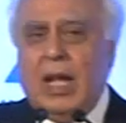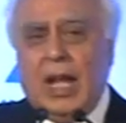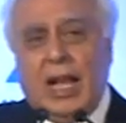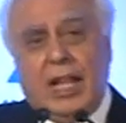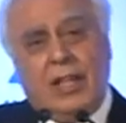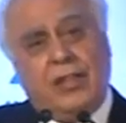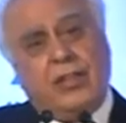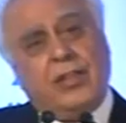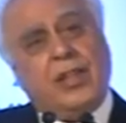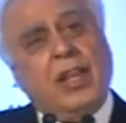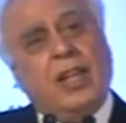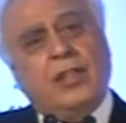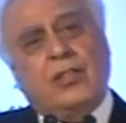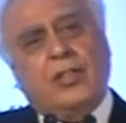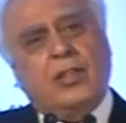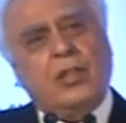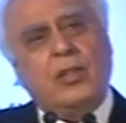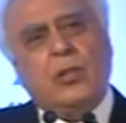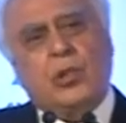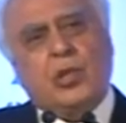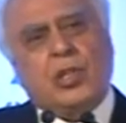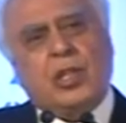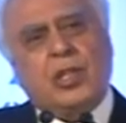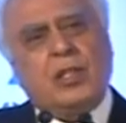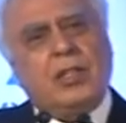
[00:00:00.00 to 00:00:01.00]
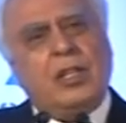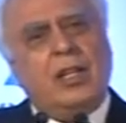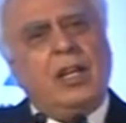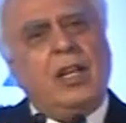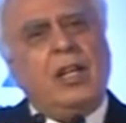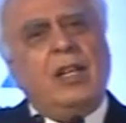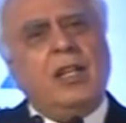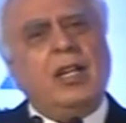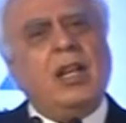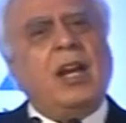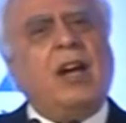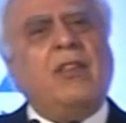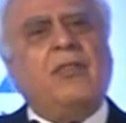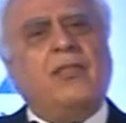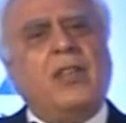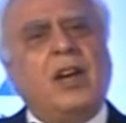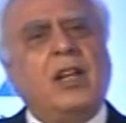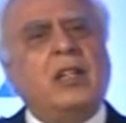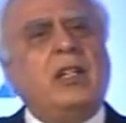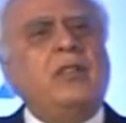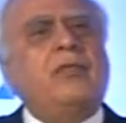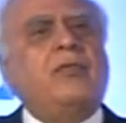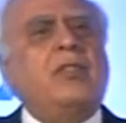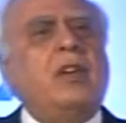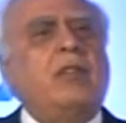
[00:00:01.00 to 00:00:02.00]
Healthcare solutions in India are
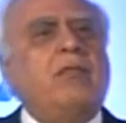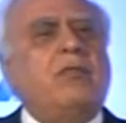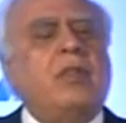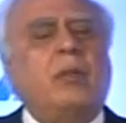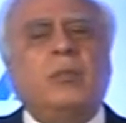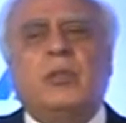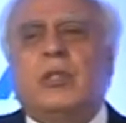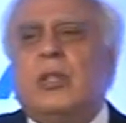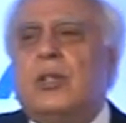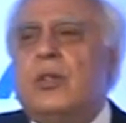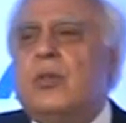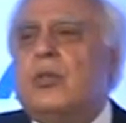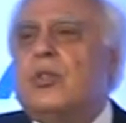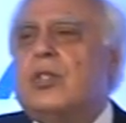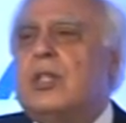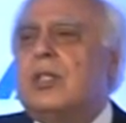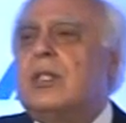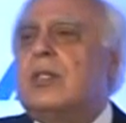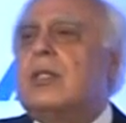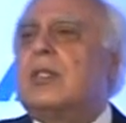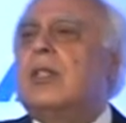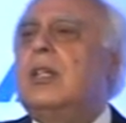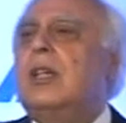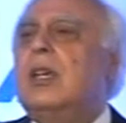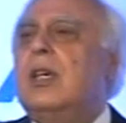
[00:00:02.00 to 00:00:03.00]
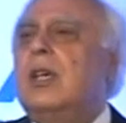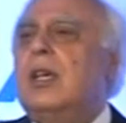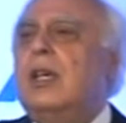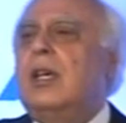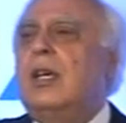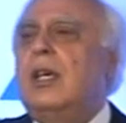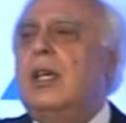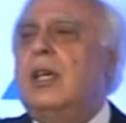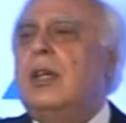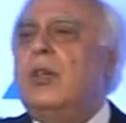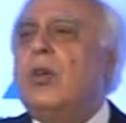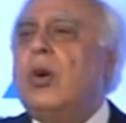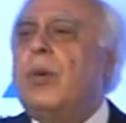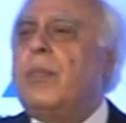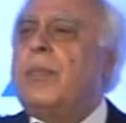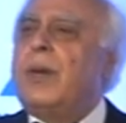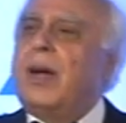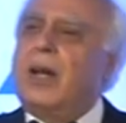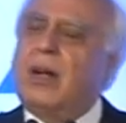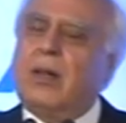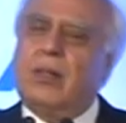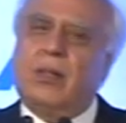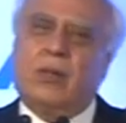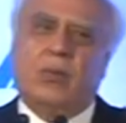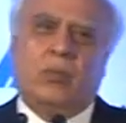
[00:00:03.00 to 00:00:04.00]
far different from solutions in your
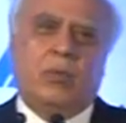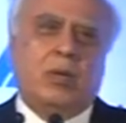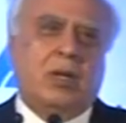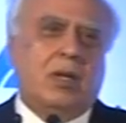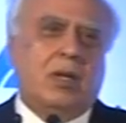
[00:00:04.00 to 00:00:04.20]
part of the